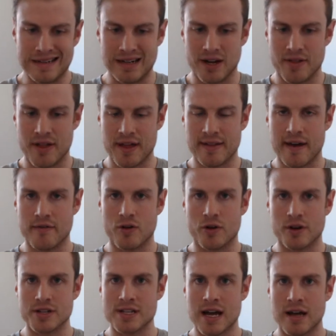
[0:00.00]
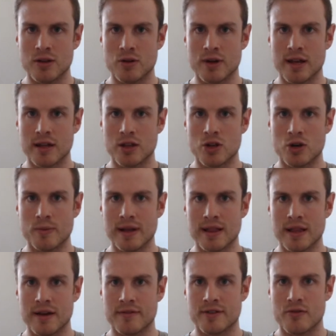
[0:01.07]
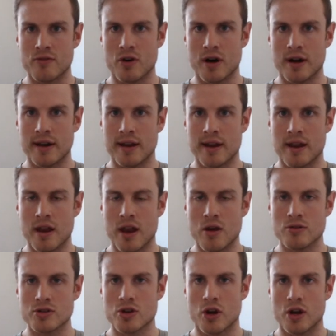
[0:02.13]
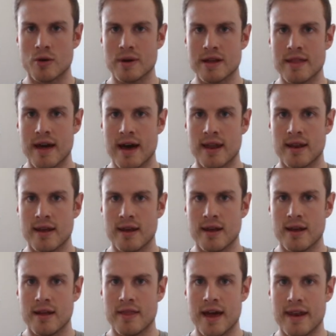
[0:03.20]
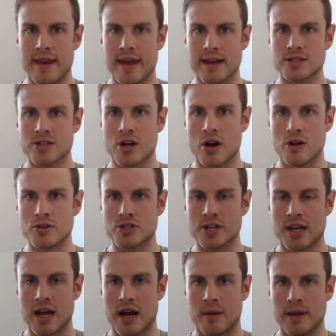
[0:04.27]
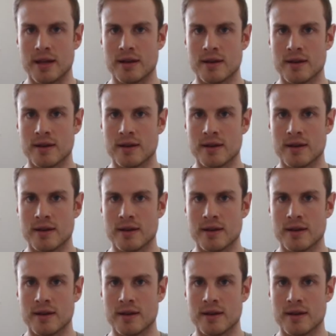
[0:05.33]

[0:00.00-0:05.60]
think they've got to start looking a little bit left and right, and who's going to be that next coach to come in.